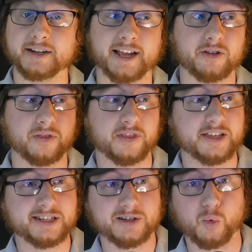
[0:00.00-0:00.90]
down
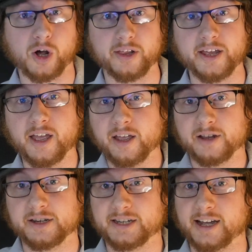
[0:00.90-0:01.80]
this wallet
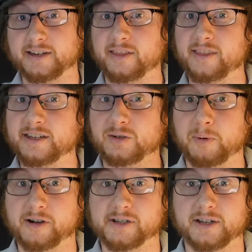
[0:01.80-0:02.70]
tied to this
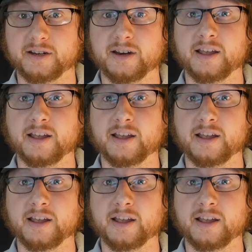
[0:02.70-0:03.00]
person